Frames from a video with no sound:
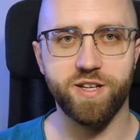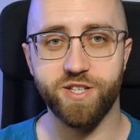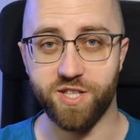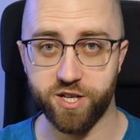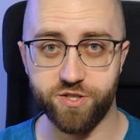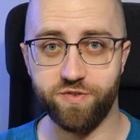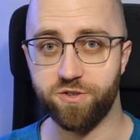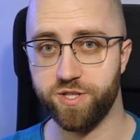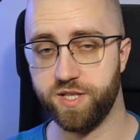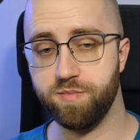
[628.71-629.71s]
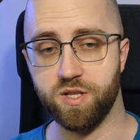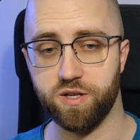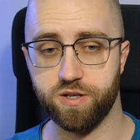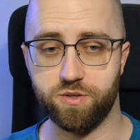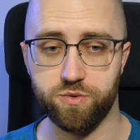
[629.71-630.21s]
Starts very
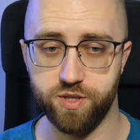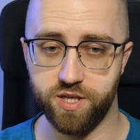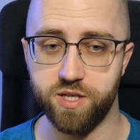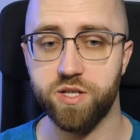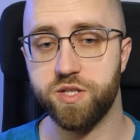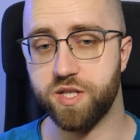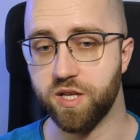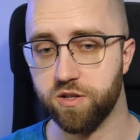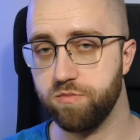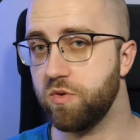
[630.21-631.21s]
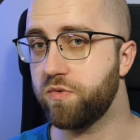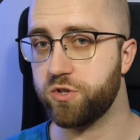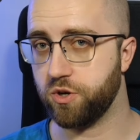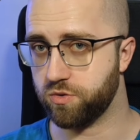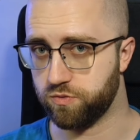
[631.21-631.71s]
similar to the single move
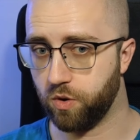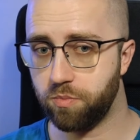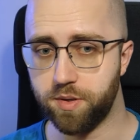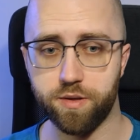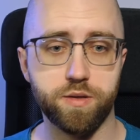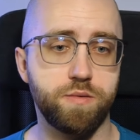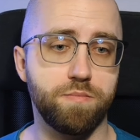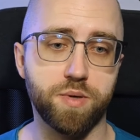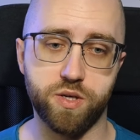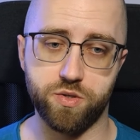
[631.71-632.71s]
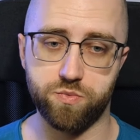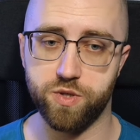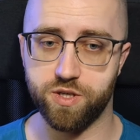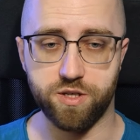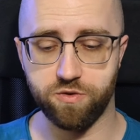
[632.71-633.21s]
short rope, because
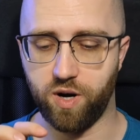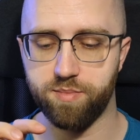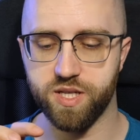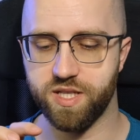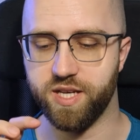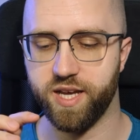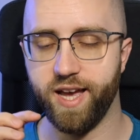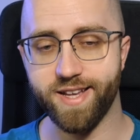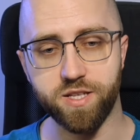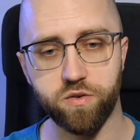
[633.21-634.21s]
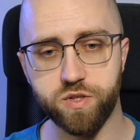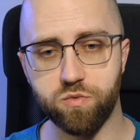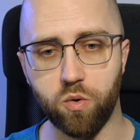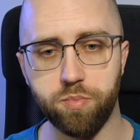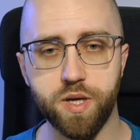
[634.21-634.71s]
we're grabbing the head of the
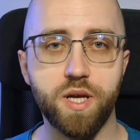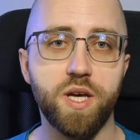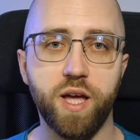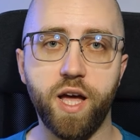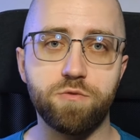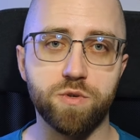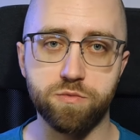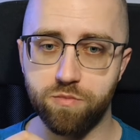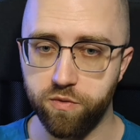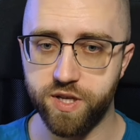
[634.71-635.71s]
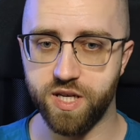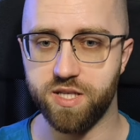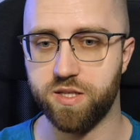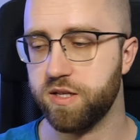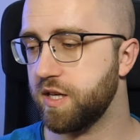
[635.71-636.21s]
rope and we're moving
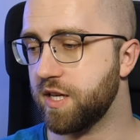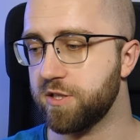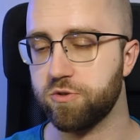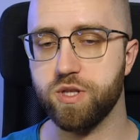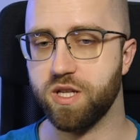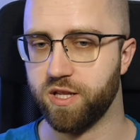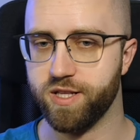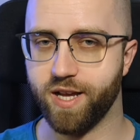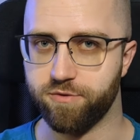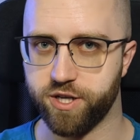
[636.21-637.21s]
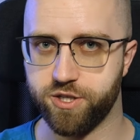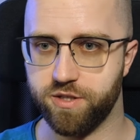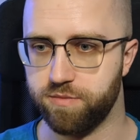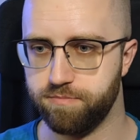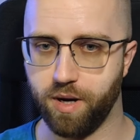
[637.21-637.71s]
it into the
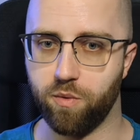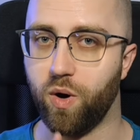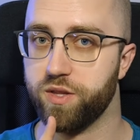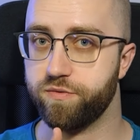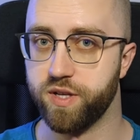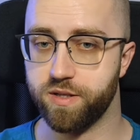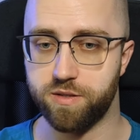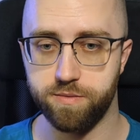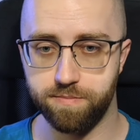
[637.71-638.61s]
direction by one field.